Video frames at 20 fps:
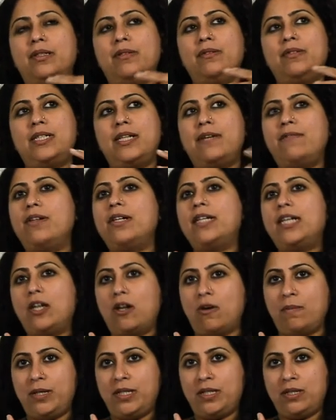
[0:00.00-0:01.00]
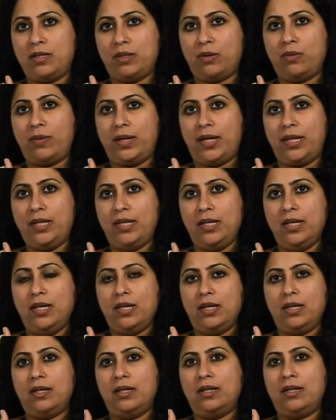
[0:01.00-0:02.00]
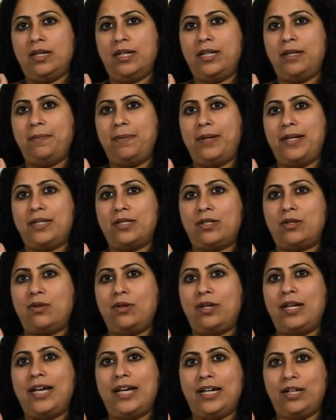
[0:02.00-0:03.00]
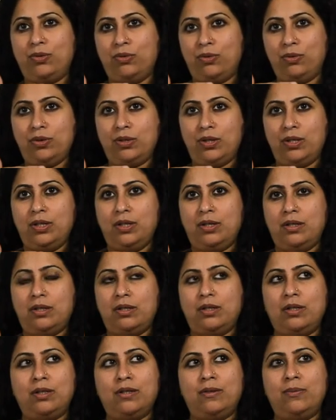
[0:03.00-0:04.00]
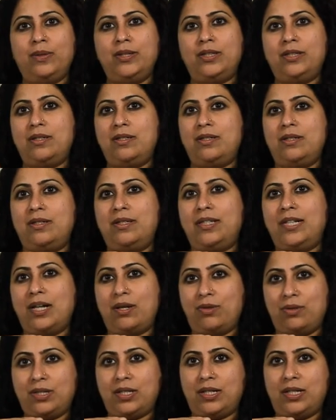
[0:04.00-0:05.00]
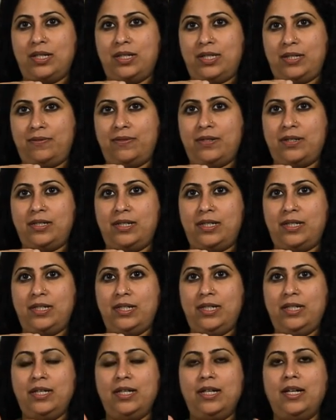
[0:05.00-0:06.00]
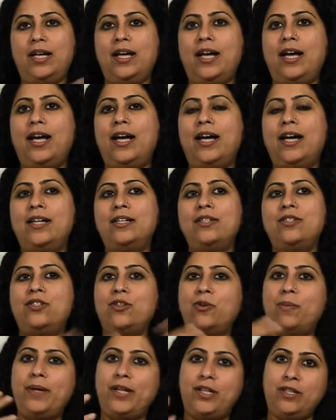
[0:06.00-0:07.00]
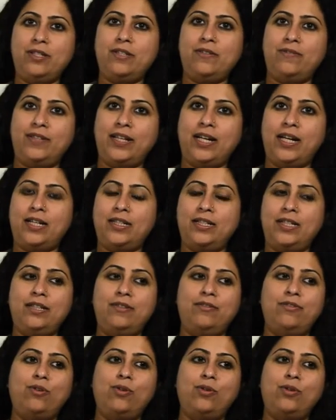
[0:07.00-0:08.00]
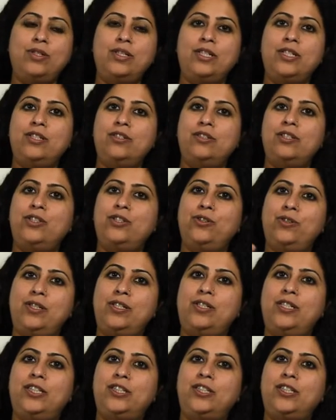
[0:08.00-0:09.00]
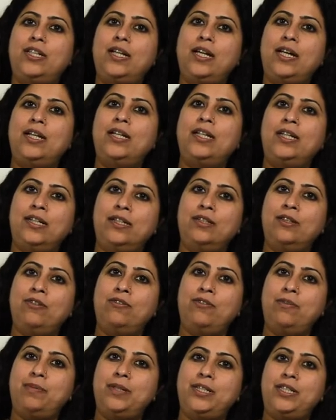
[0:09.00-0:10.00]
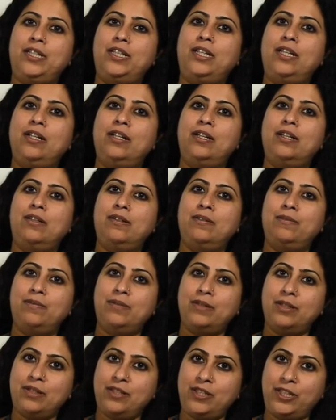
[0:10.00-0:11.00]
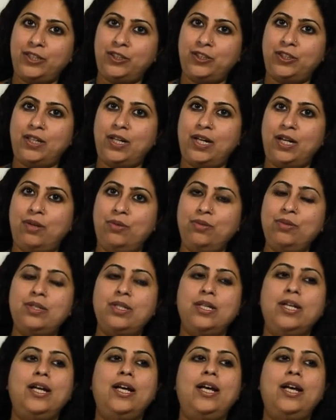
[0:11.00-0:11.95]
several kilometers away in a place called Henur, which is the outskirts of the city. And so because of that, it falls into the jurisdiction area of a particular station house.